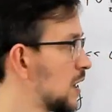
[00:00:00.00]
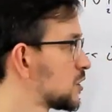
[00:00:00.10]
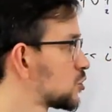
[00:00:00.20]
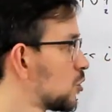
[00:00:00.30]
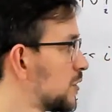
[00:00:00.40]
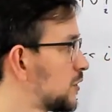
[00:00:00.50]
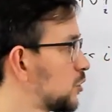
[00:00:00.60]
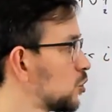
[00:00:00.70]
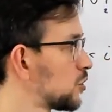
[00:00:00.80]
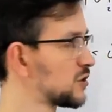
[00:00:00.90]
so that the
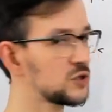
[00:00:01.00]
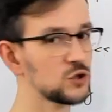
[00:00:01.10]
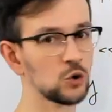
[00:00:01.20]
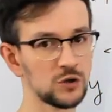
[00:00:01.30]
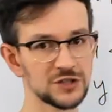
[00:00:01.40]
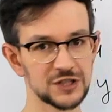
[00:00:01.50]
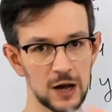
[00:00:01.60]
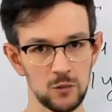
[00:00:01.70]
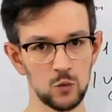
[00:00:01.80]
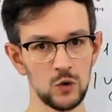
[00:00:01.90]
total
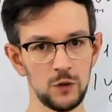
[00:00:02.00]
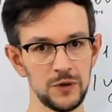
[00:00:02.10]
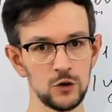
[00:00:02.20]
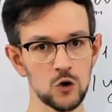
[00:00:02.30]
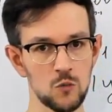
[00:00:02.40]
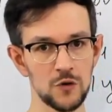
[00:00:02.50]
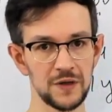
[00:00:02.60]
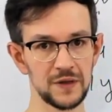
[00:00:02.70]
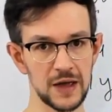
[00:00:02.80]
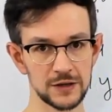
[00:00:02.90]
sum will be no more
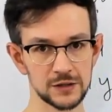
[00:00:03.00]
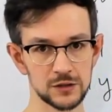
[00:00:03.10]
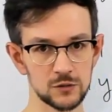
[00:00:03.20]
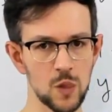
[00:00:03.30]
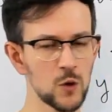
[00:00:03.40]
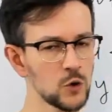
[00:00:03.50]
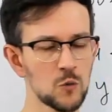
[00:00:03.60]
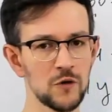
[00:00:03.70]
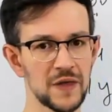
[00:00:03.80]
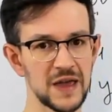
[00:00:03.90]
than x, or no
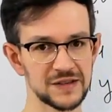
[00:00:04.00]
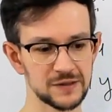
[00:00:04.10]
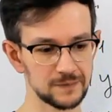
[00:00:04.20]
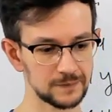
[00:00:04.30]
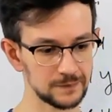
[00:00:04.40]
more than s.